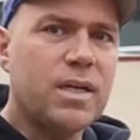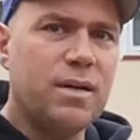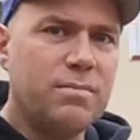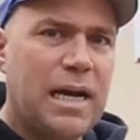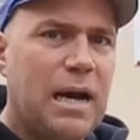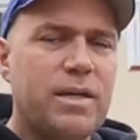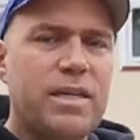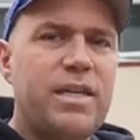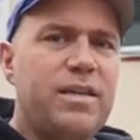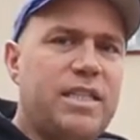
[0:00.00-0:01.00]
comes out
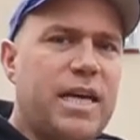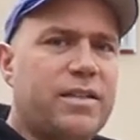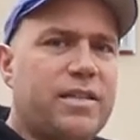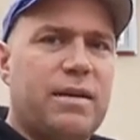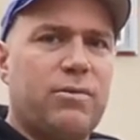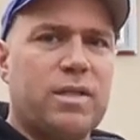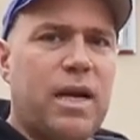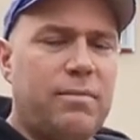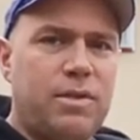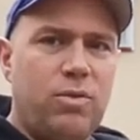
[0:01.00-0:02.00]
and he checked several
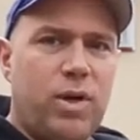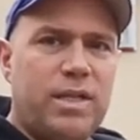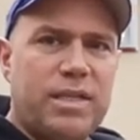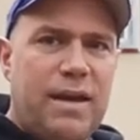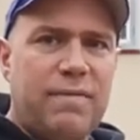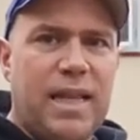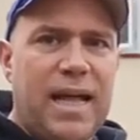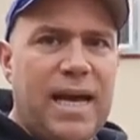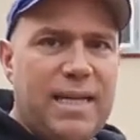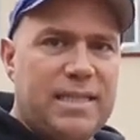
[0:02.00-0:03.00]
times. He wanted us to have the
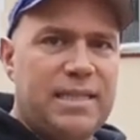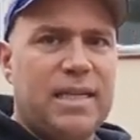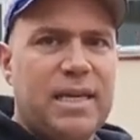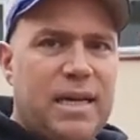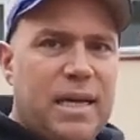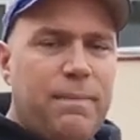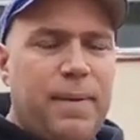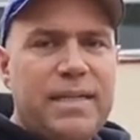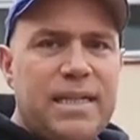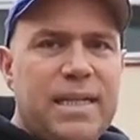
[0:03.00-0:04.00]
lines,
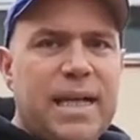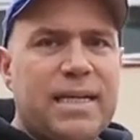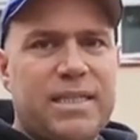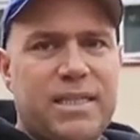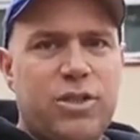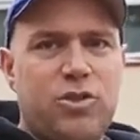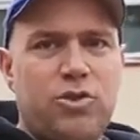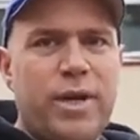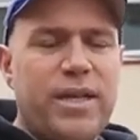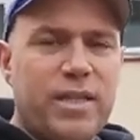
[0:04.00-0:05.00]
basically like a
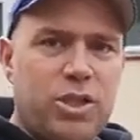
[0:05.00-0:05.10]
string